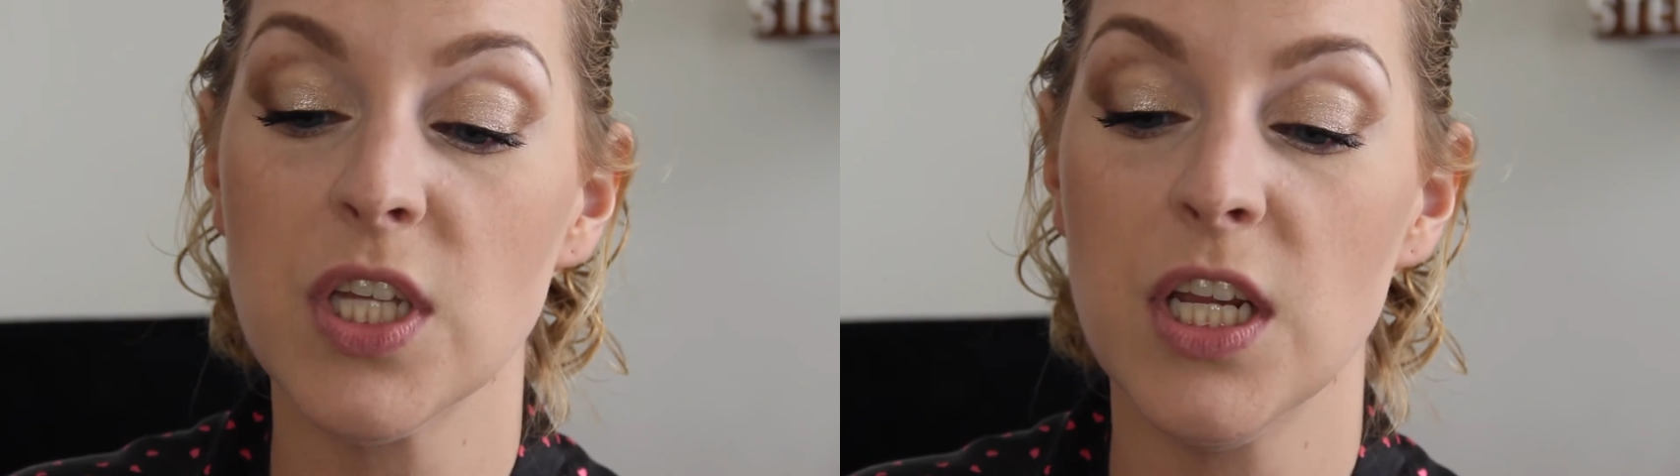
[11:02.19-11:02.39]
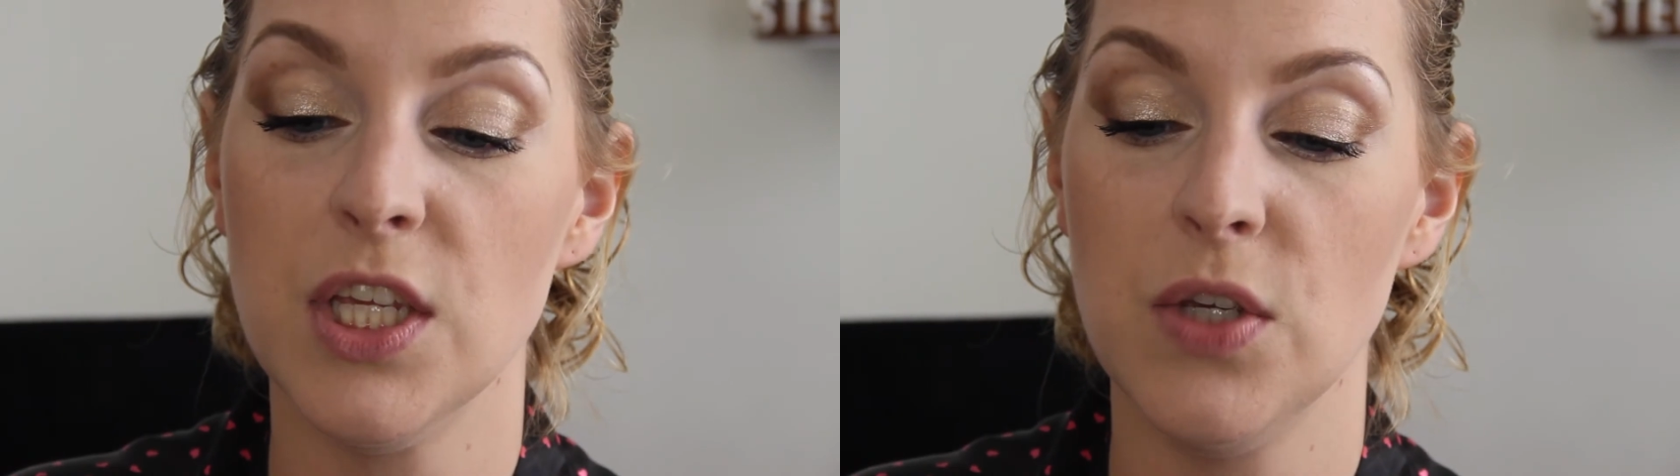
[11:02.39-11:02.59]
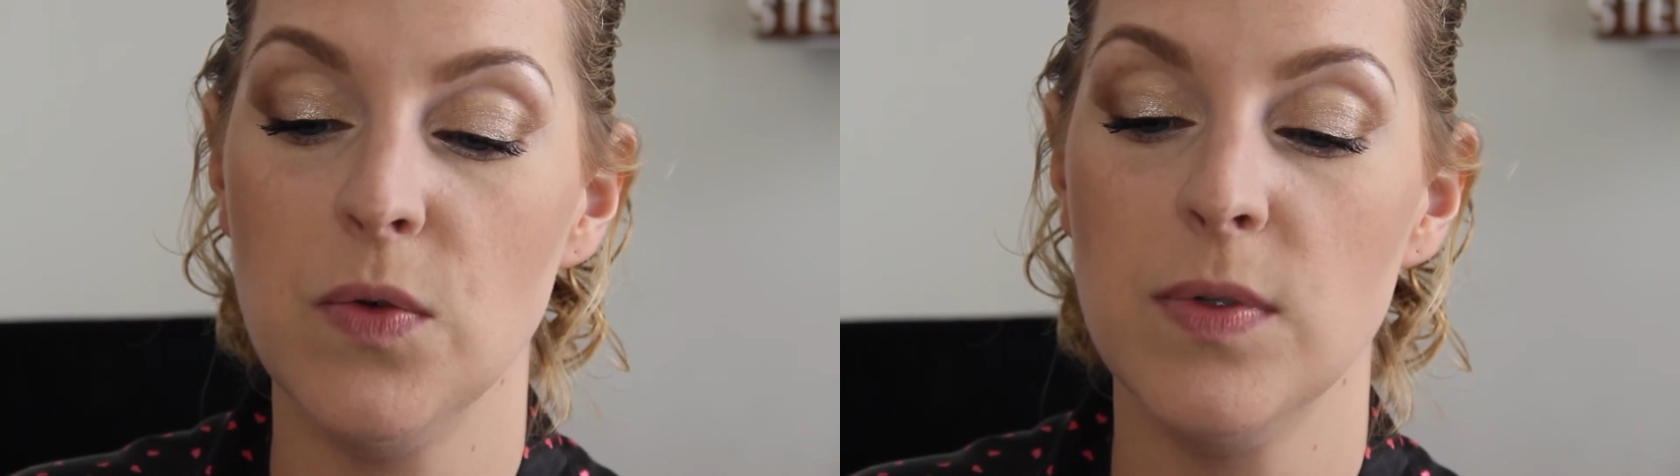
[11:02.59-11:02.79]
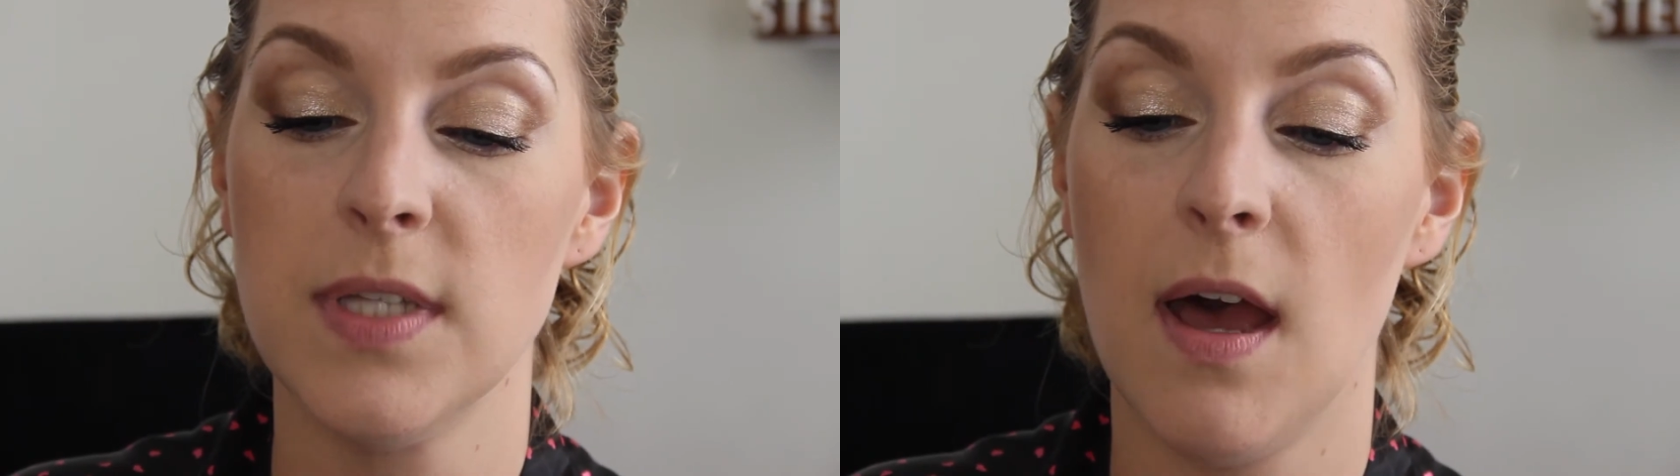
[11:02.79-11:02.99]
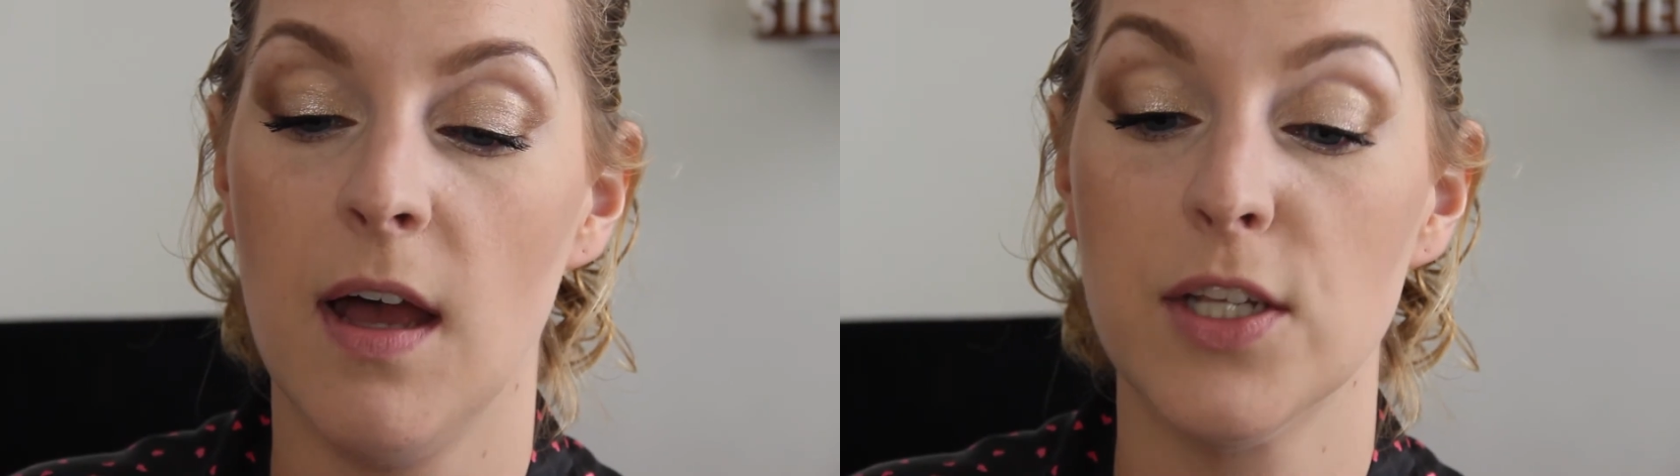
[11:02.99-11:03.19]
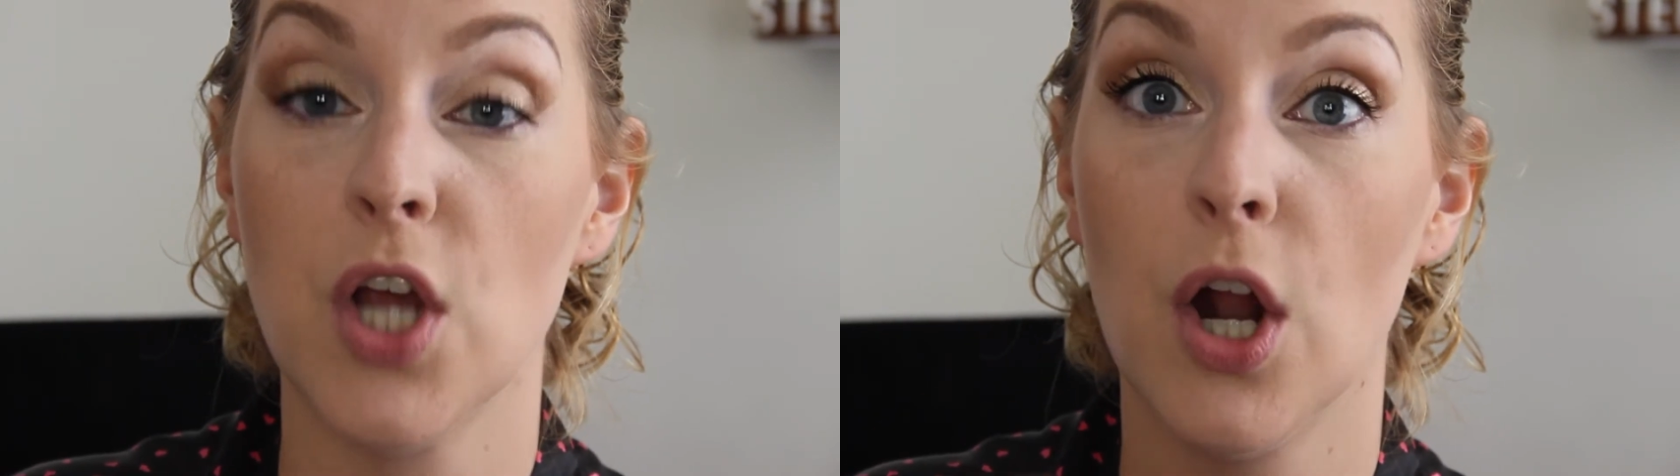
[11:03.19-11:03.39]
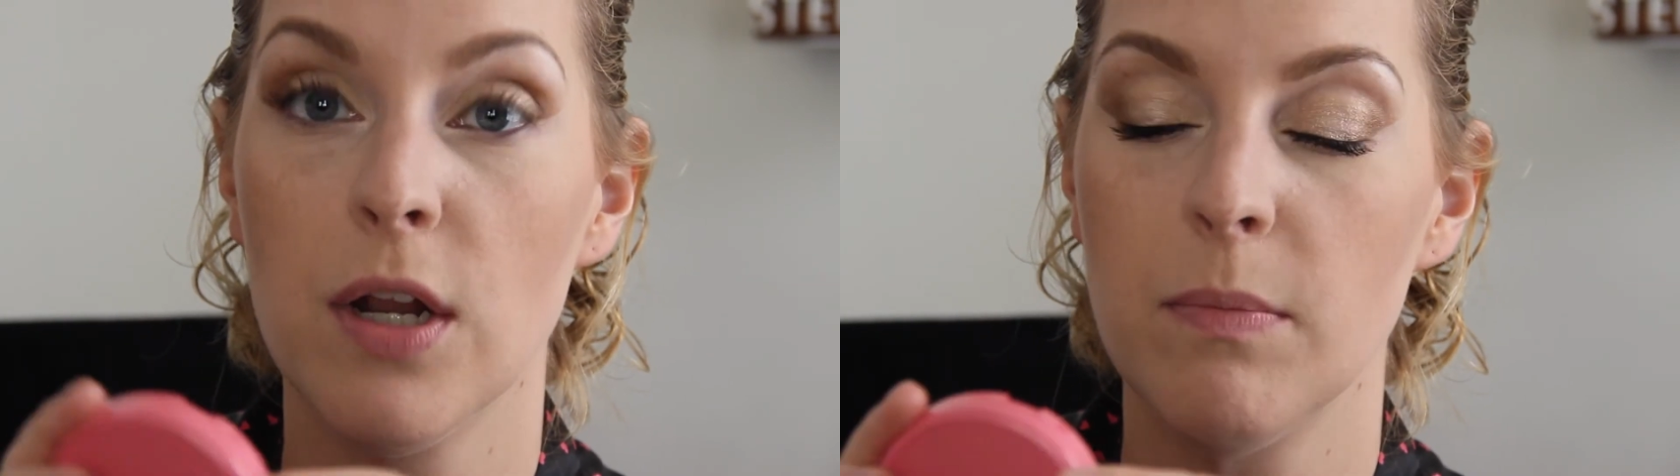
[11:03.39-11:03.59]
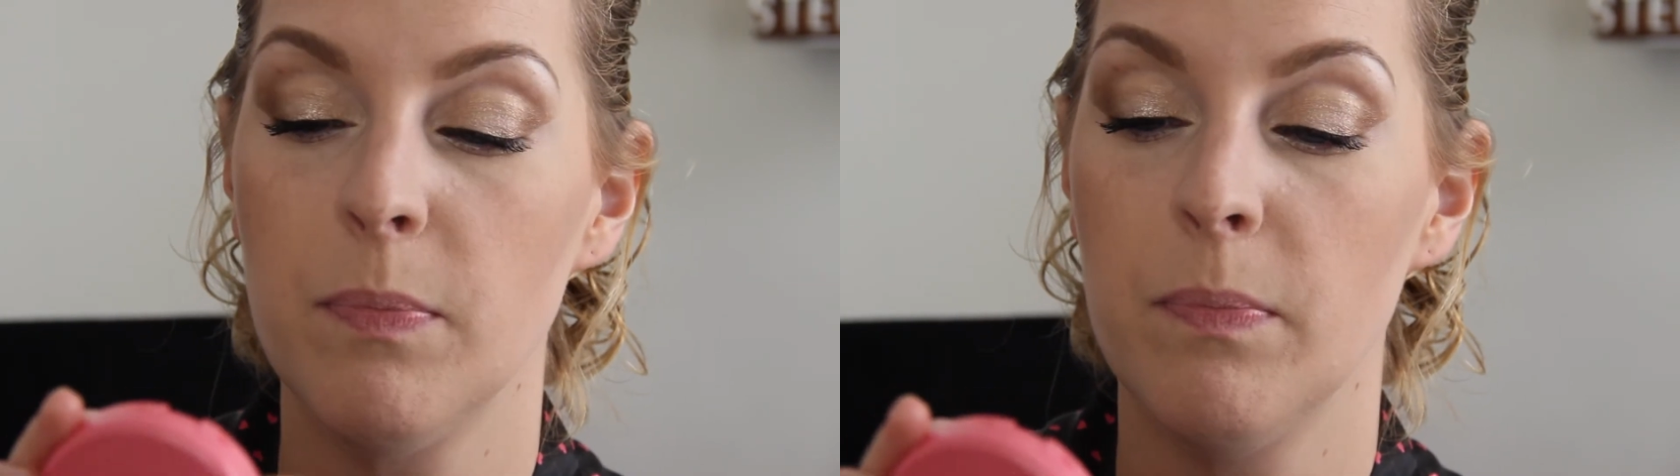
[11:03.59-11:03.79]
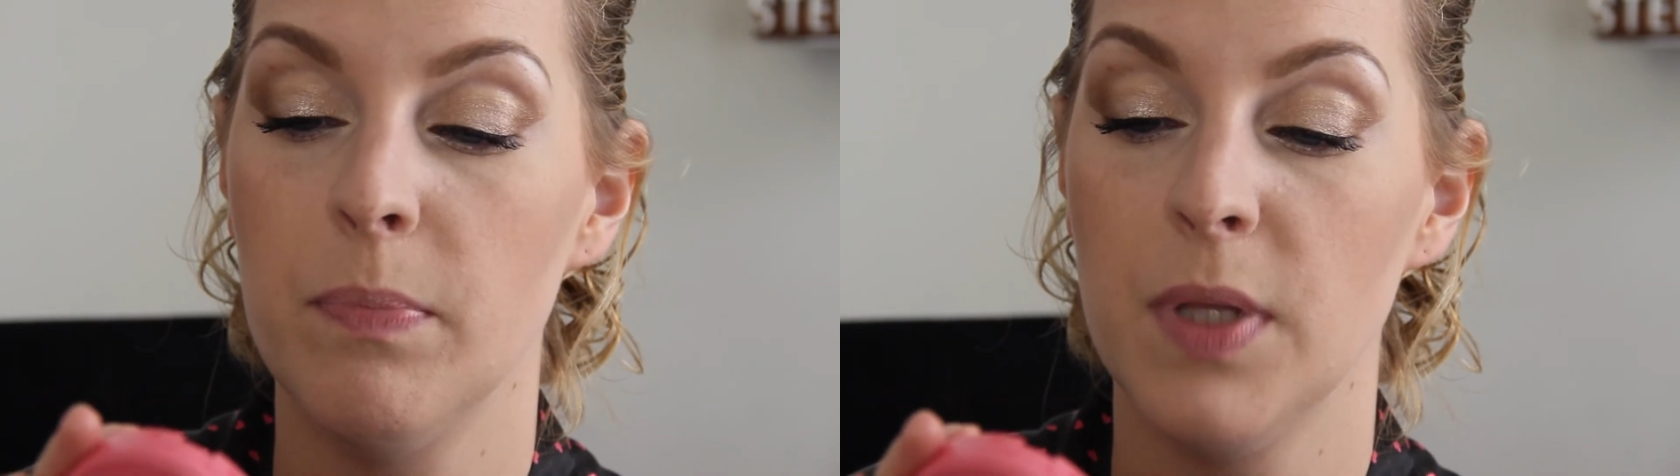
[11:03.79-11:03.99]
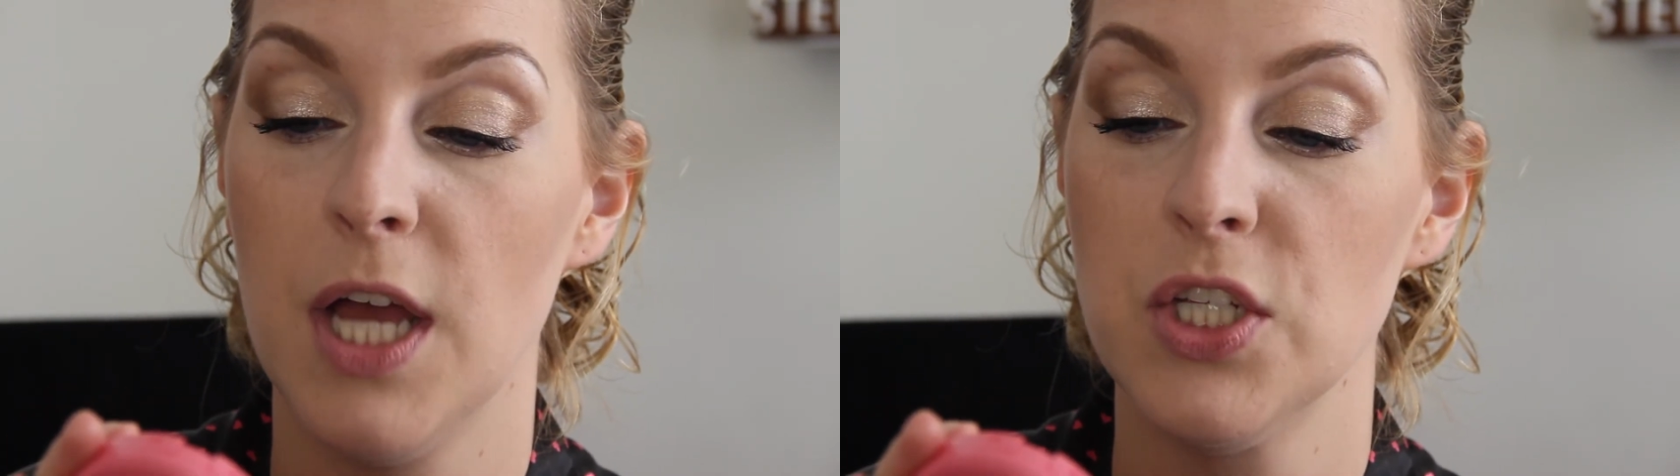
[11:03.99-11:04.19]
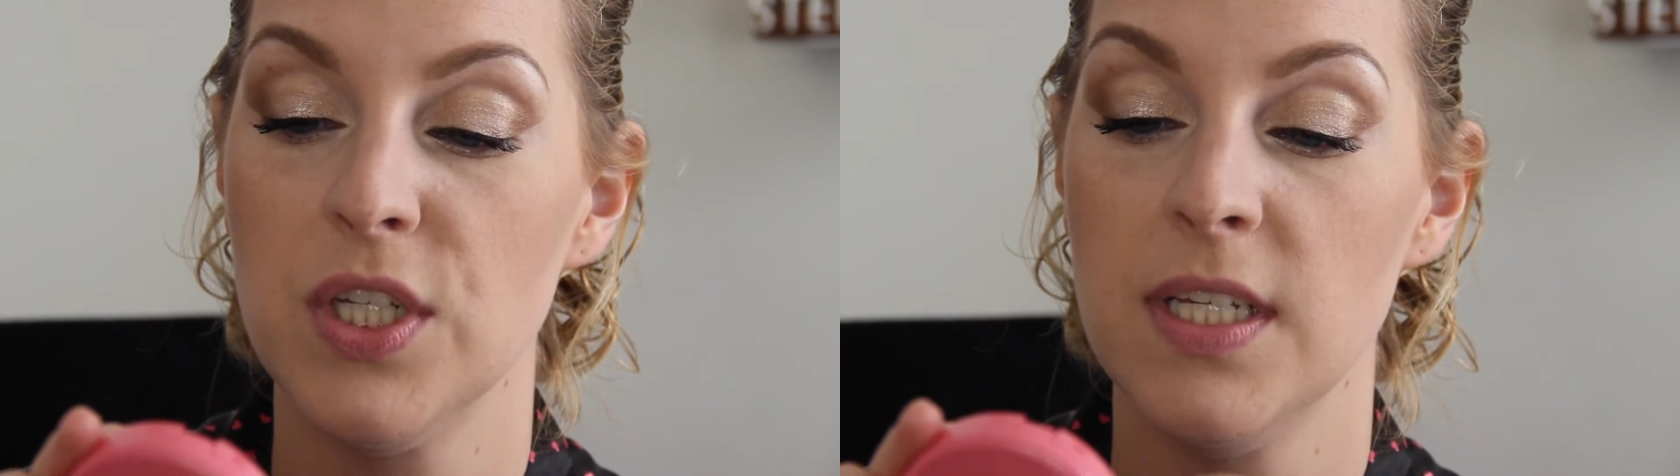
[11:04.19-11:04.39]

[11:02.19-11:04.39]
going to use uh, Tarte blush.